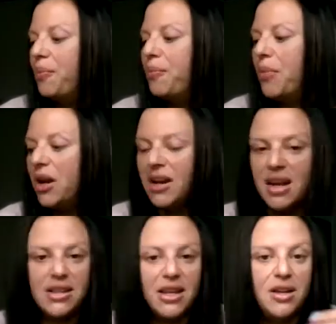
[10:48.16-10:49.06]

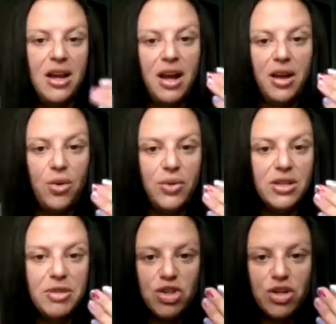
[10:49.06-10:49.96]
Mondays, I
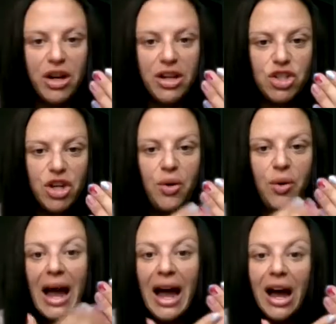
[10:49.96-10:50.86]
always make sure I show
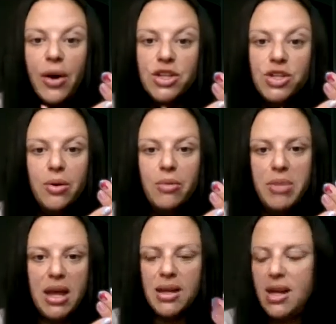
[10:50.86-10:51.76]
how I do a
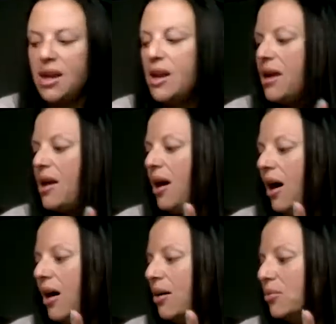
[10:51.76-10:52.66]
mani.
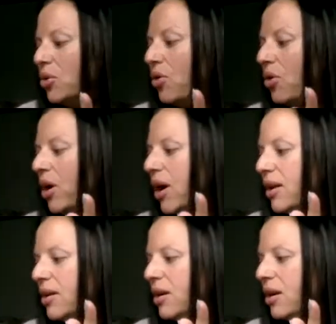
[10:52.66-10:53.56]

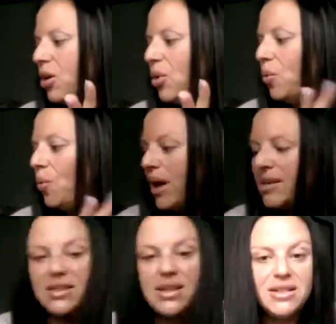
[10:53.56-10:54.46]
On
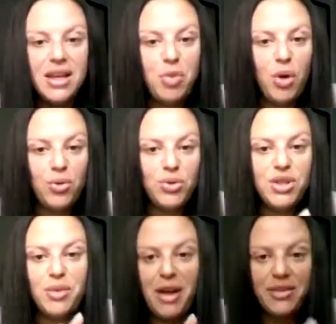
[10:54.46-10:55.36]
Wednesdays, I
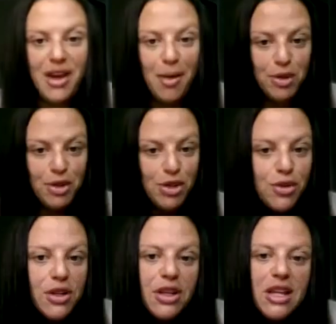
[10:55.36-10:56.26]
post about the
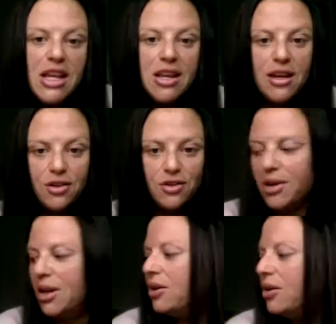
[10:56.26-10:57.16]
opportunity in a
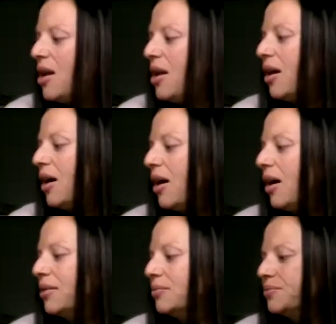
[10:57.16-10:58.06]
reel.
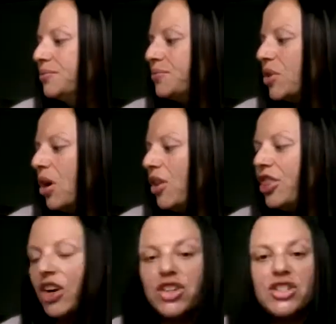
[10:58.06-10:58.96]
On
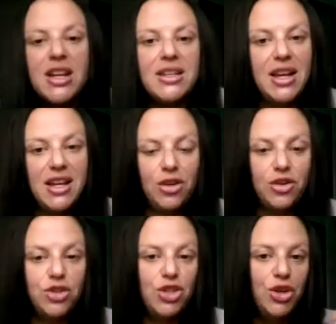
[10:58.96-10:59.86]
Thursdays, I
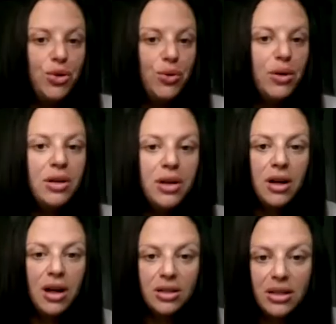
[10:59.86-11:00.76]
either do
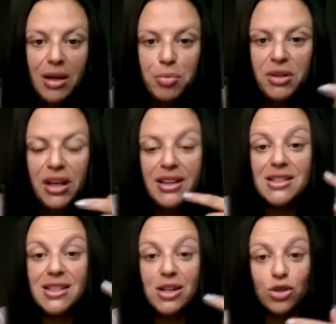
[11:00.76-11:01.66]
a lip, like the
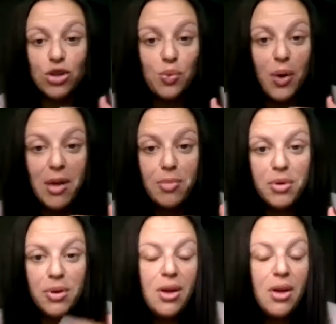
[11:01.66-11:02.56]
single swipe
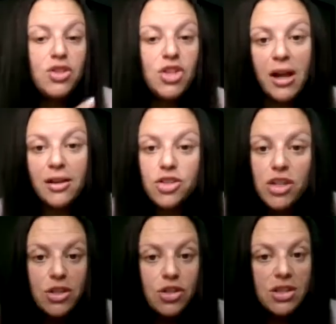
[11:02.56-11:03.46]
challenge
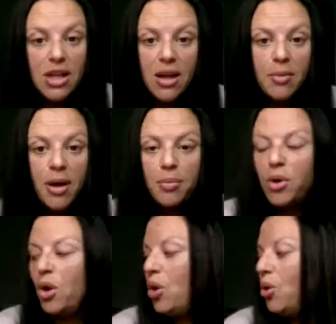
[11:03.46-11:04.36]
that just came up,
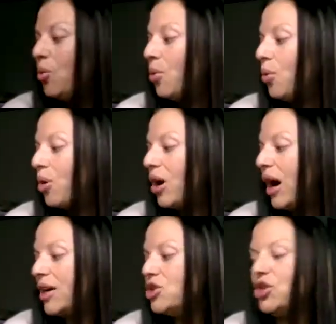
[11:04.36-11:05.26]
or
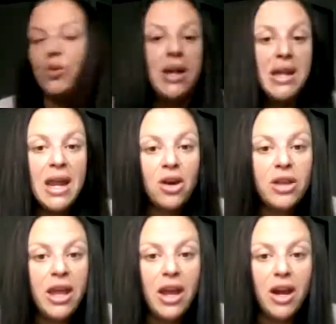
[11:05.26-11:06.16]
I do a nail
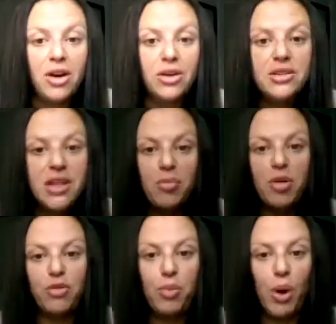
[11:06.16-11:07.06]
care type
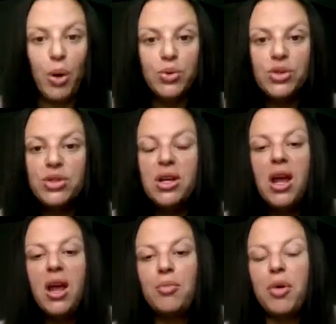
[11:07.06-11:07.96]
of post.
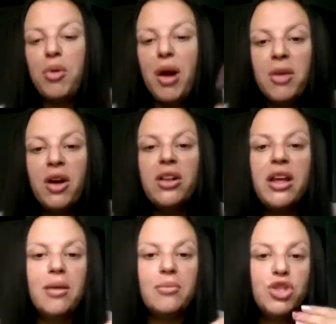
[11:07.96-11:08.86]
But
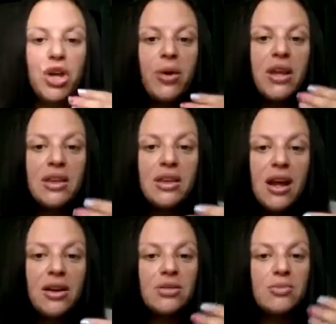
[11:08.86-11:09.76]
primarily, I'm showing the
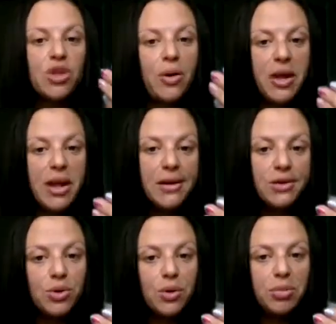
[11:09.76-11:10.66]
nails, I'm showing how
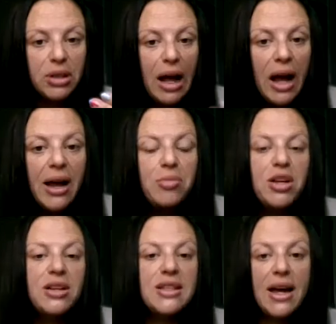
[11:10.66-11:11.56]
to apply
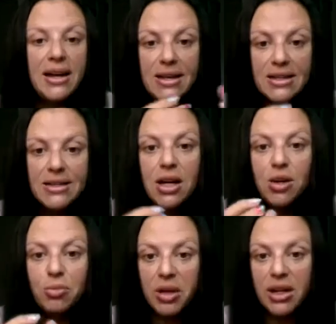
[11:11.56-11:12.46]
because that is
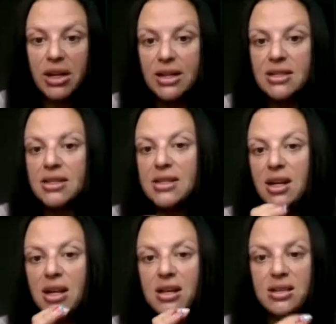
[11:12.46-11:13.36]
our biggest
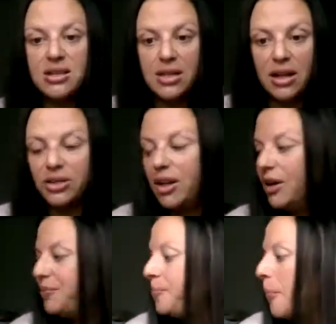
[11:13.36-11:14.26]

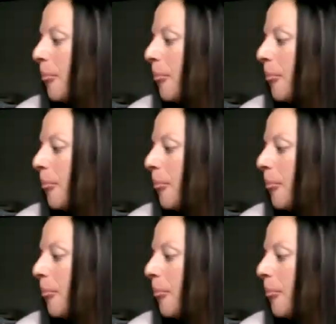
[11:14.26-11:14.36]
seller.